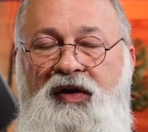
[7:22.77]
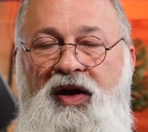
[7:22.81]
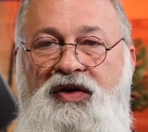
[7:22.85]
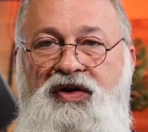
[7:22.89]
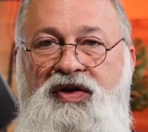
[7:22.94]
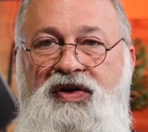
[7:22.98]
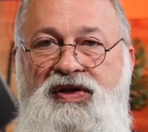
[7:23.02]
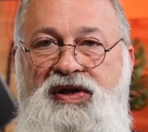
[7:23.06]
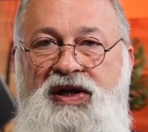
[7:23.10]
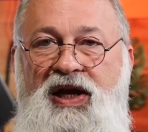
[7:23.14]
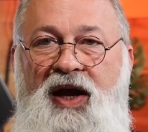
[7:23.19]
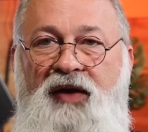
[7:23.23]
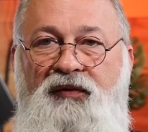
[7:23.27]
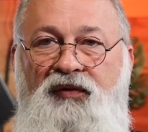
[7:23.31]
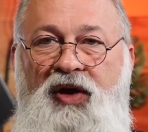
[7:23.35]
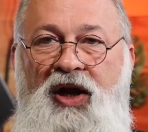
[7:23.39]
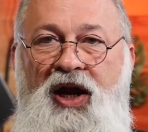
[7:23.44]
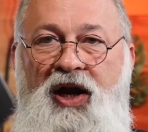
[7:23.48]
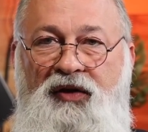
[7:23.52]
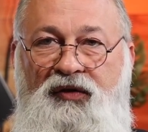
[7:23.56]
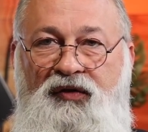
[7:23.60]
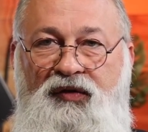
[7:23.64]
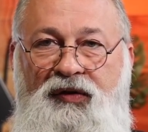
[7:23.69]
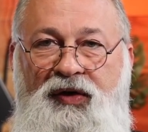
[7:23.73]
I just haven't
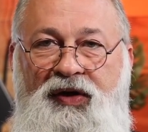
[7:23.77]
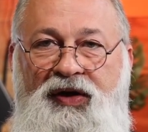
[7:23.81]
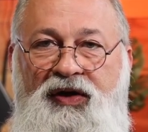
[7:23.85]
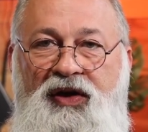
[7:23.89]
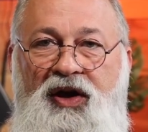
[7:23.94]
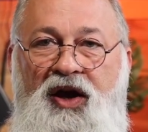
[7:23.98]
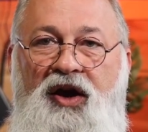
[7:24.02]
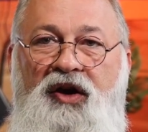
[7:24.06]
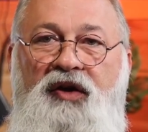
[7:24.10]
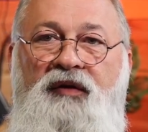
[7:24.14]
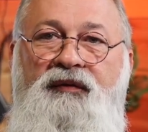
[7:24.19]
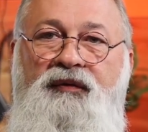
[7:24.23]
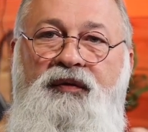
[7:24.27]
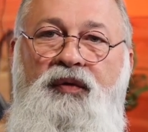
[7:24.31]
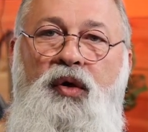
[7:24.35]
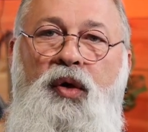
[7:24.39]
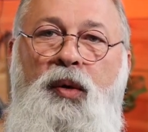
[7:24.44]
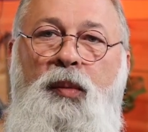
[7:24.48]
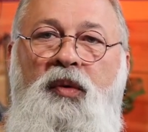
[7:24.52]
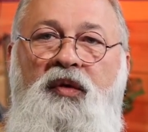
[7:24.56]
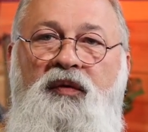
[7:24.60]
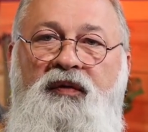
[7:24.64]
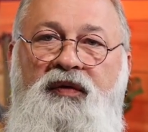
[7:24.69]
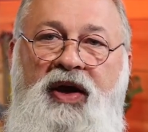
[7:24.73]
actually done a
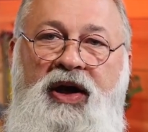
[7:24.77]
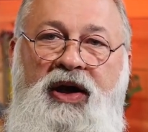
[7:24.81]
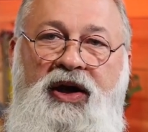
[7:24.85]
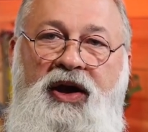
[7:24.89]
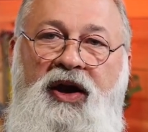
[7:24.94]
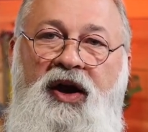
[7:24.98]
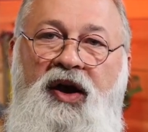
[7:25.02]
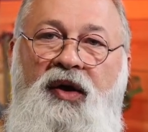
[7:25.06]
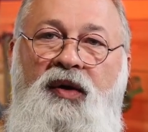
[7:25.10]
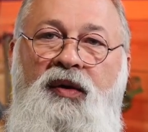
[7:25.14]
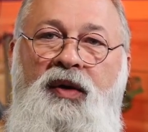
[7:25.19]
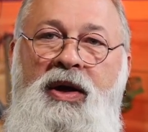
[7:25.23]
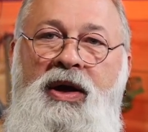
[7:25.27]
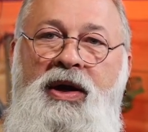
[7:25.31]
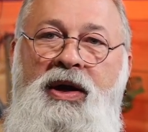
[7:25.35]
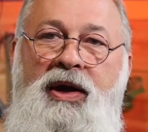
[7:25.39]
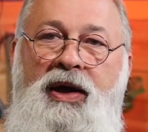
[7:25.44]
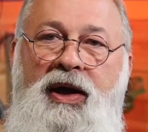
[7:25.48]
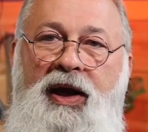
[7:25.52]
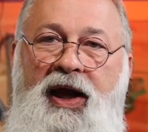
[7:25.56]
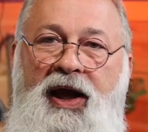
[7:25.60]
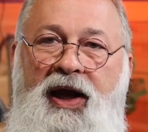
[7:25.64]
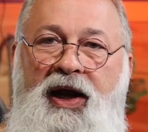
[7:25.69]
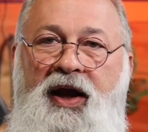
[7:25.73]
formal video
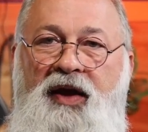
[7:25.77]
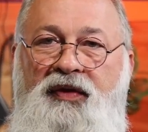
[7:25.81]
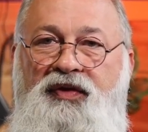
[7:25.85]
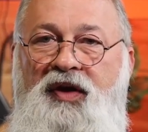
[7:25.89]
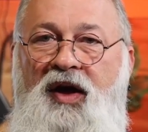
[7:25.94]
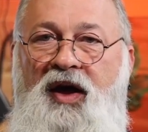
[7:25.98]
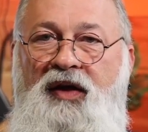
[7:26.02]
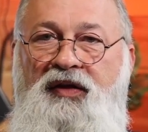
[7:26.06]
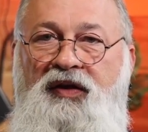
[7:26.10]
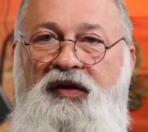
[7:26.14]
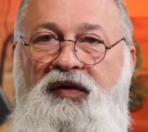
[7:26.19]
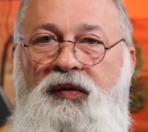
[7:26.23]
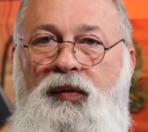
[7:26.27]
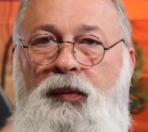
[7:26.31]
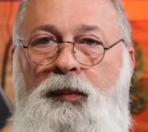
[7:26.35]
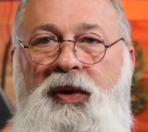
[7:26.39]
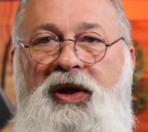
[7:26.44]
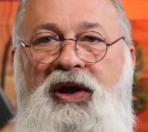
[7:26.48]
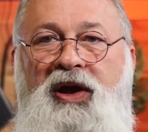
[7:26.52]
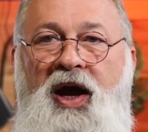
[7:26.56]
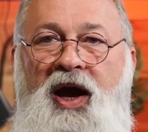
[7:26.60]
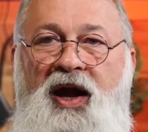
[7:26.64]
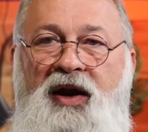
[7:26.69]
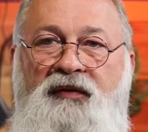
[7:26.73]
and I thought this would
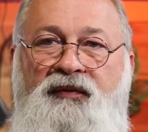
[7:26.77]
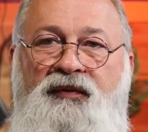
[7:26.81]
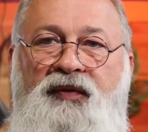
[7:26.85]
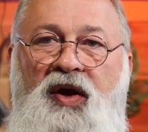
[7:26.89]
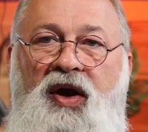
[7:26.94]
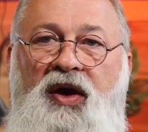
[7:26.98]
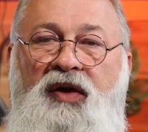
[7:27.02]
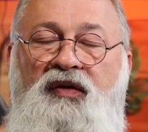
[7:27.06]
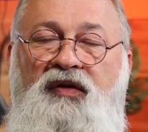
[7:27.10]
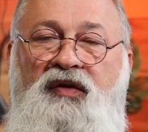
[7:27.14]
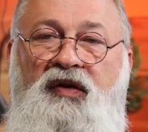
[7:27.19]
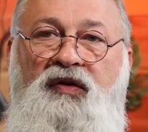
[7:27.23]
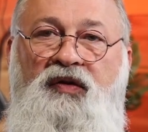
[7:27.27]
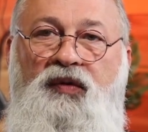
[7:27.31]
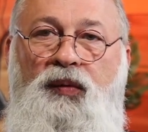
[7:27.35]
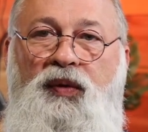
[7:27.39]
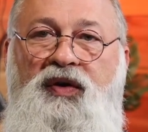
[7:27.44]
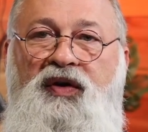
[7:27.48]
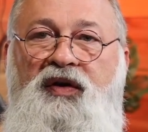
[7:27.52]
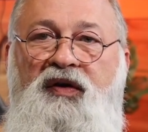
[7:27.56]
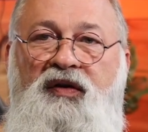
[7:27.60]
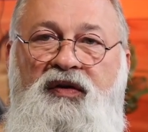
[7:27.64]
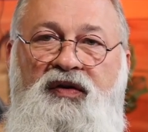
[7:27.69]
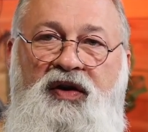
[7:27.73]
be kind of fun since we
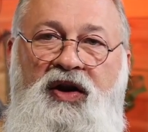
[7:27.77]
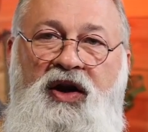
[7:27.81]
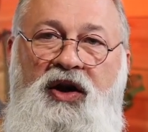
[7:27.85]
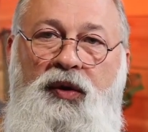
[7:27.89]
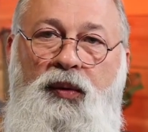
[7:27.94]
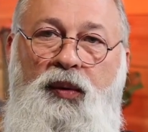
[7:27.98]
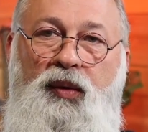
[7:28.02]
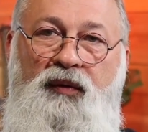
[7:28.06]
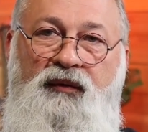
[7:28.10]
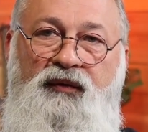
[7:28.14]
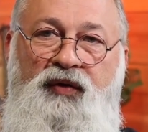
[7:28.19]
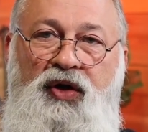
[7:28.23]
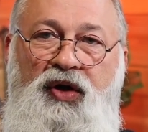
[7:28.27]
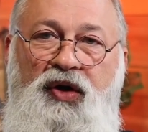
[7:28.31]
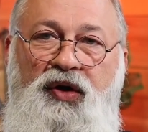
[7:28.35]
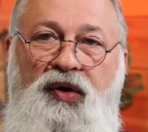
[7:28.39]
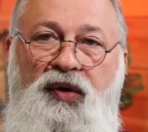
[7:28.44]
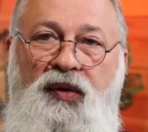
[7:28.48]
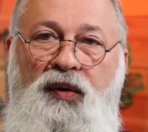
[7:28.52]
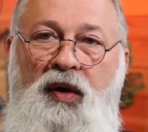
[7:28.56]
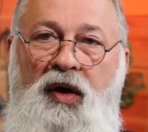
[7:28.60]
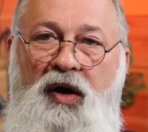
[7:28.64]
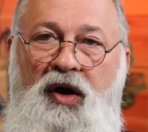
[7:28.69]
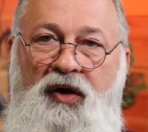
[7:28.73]
just did a
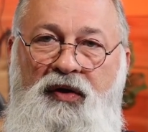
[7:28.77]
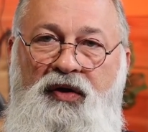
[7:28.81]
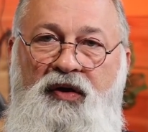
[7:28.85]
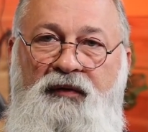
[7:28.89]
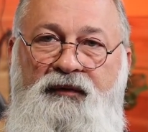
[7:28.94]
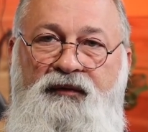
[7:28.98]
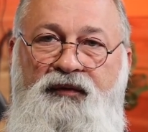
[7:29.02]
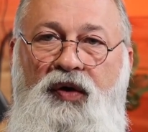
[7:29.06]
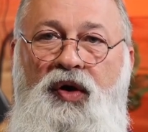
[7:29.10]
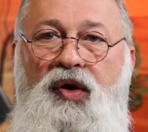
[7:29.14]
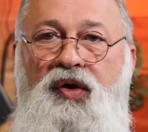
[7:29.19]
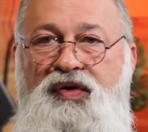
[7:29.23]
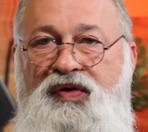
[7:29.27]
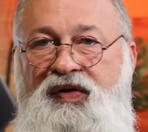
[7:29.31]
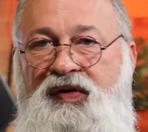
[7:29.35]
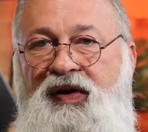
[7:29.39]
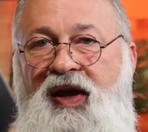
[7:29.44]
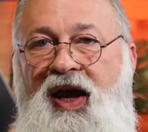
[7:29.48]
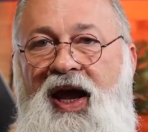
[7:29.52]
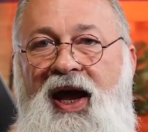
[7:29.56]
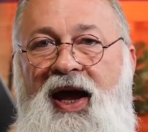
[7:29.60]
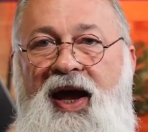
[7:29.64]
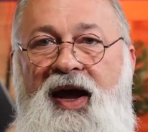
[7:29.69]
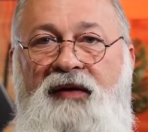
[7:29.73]
review on the first
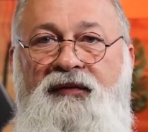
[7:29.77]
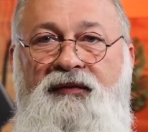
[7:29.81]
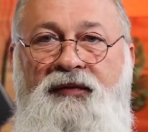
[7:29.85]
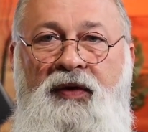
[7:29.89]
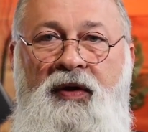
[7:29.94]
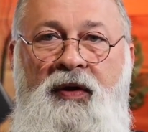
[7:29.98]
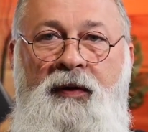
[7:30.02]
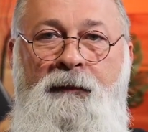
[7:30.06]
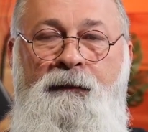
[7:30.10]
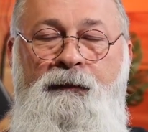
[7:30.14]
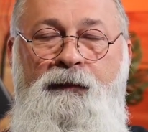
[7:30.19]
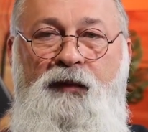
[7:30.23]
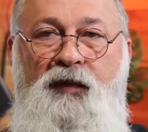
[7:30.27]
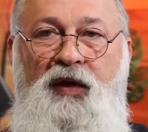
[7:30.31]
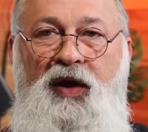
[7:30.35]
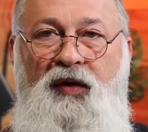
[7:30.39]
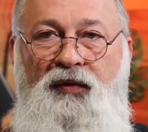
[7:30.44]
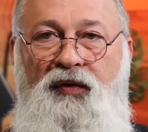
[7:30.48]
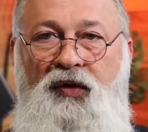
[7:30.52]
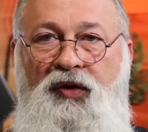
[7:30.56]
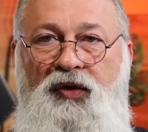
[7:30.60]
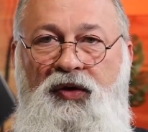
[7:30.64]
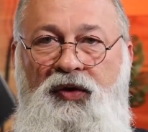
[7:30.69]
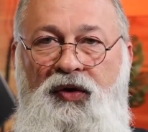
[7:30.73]
half
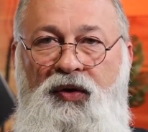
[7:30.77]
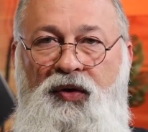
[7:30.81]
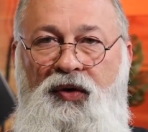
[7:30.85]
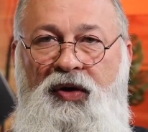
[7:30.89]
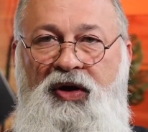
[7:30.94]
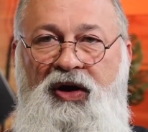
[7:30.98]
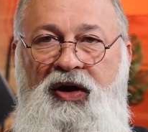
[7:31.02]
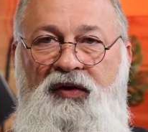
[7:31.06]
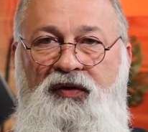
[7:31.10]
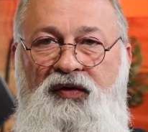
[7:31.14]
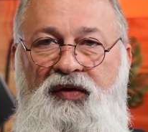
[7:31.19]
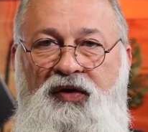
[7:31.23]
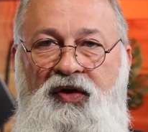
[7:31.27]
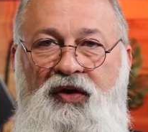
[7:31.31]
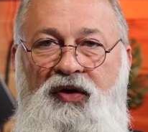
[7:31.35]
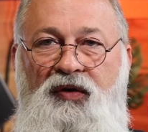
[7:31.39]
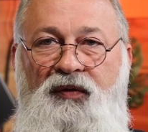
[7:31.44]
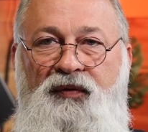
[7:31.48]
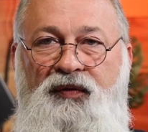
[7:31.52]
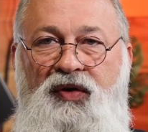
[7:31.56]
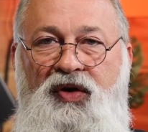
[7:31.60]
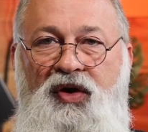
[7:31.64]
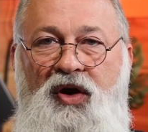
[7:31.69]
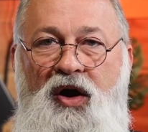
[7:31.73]
of the New York Institute
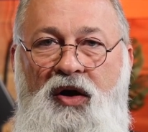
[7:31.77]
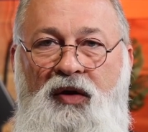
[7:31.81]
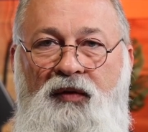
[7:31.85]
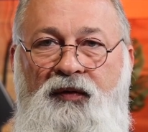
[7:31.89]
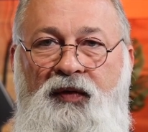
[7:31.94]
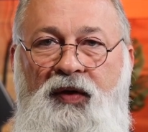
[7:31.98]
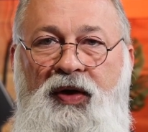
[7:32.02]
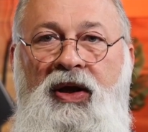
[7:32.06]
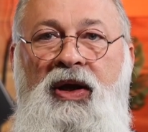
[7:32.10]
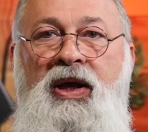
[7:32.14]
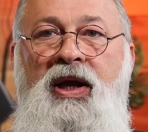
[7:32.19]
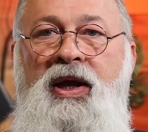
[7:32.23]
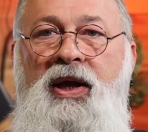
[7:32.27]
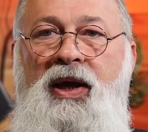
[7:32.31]
of Photography.